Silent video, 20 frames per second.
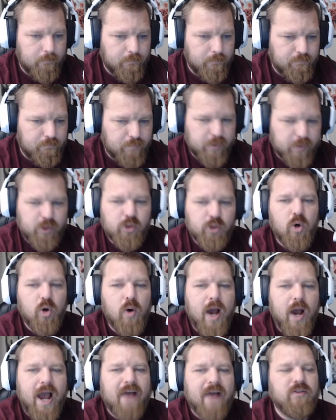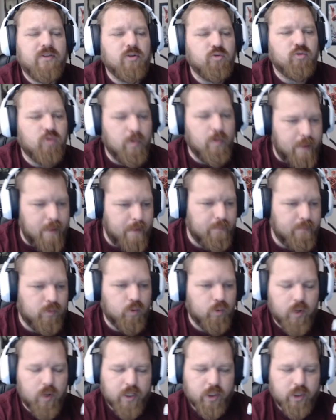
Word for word: but you don't have to remember where